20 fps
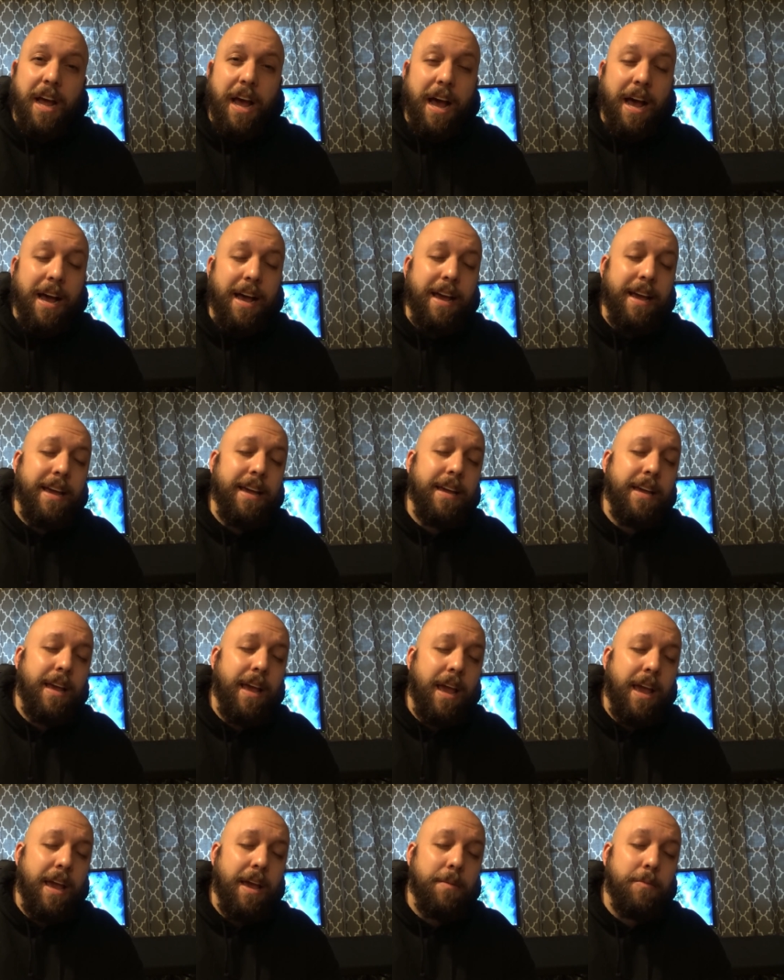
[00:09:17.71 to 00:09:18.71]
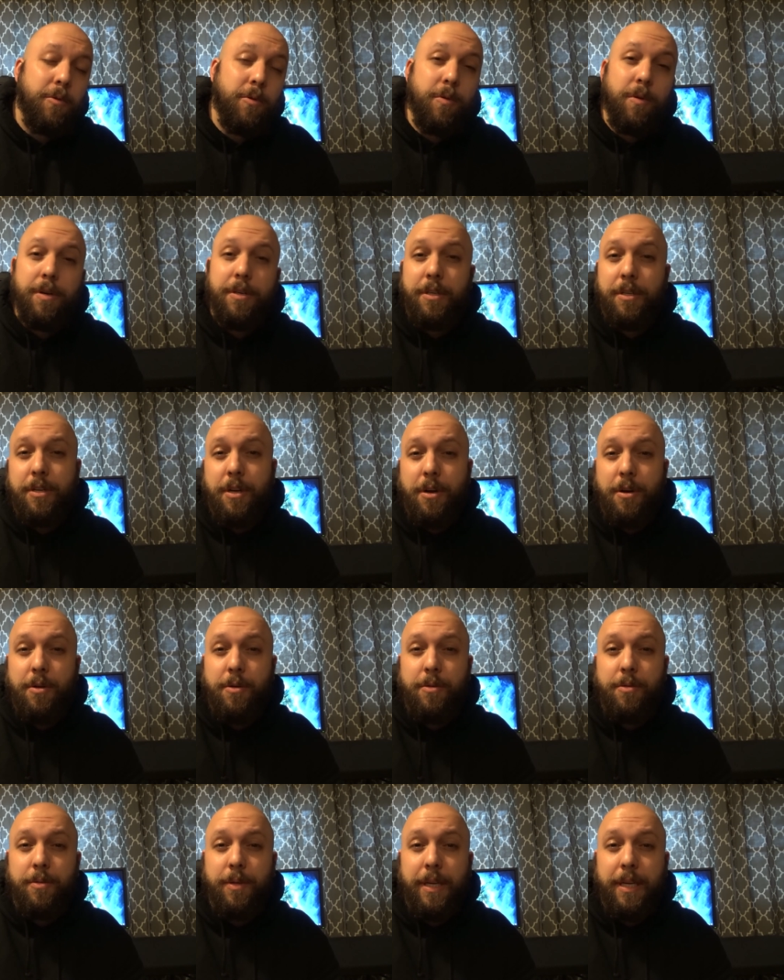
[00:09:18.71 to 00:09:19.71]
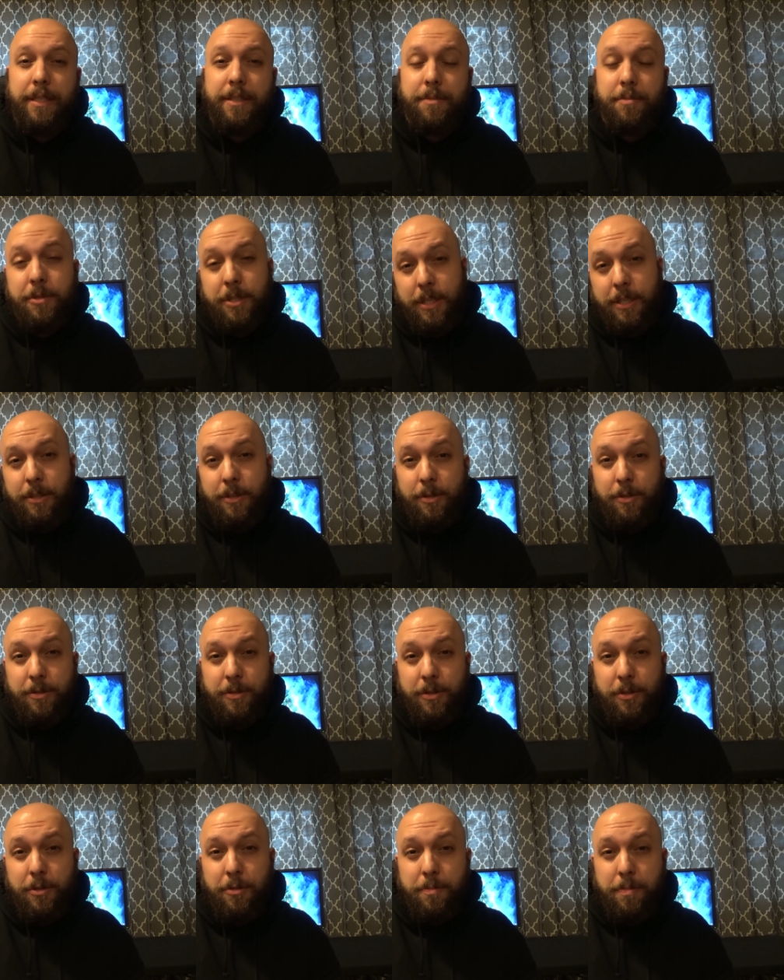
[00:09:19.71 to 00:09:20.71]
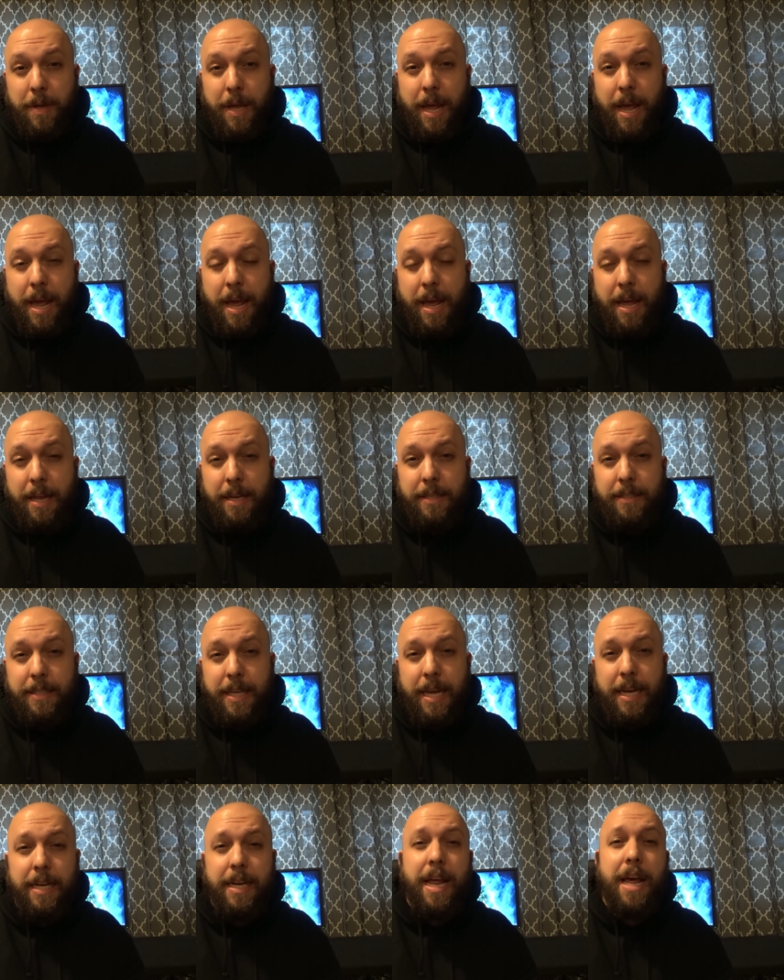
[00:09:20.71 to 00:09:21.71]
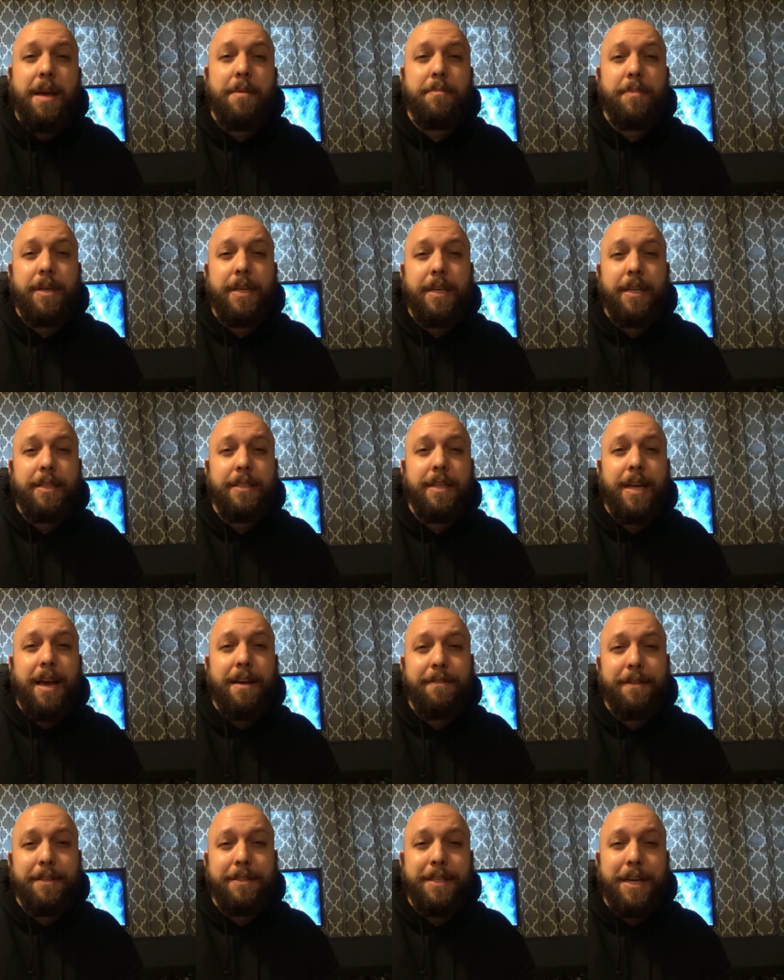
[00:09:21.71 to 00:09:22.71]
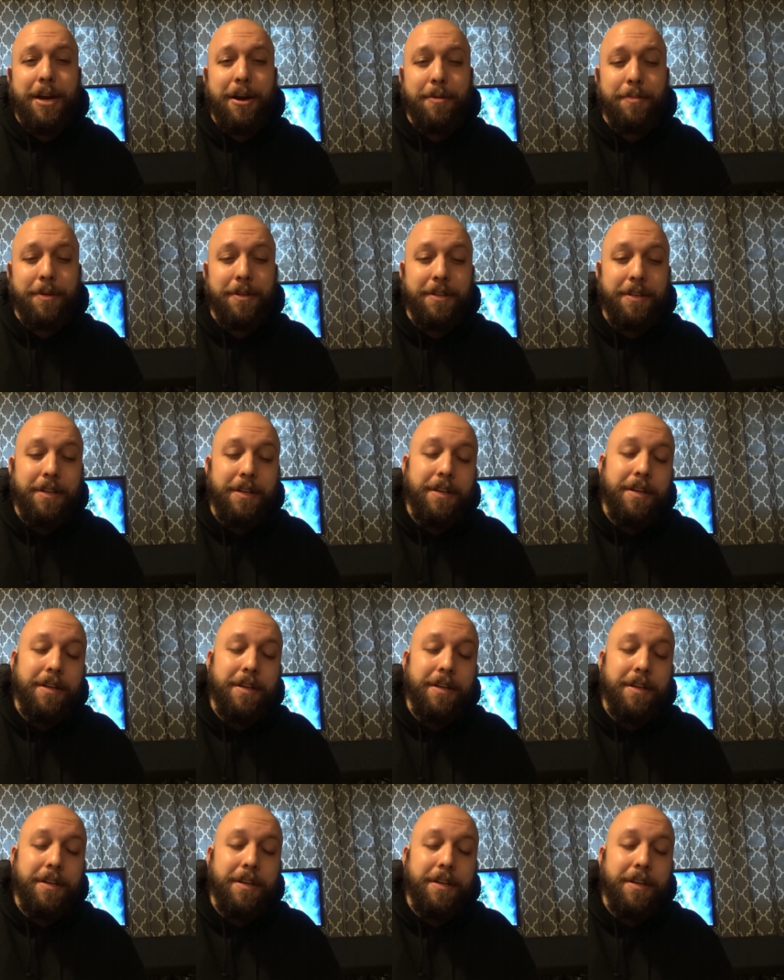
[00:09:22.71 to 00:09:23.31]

I am going to go eat some chicken noodle soup and take a nap because I feel terrible.